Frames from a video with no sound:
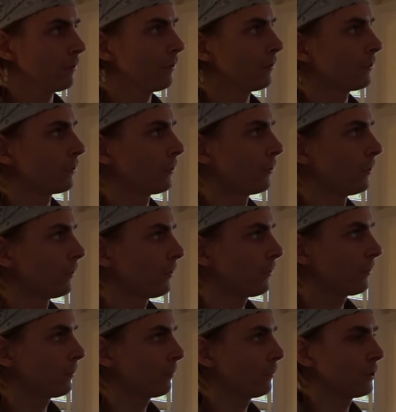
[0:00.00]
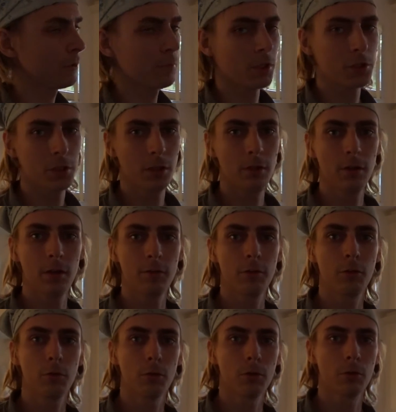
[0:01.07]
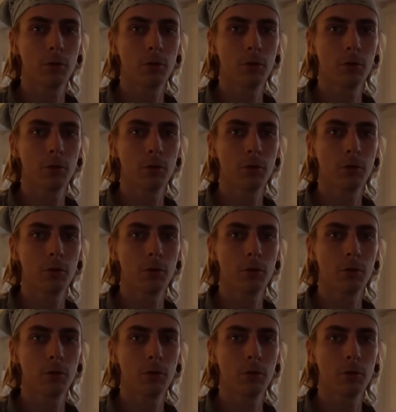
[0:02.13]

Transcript: so it's pretty much hidden as it turned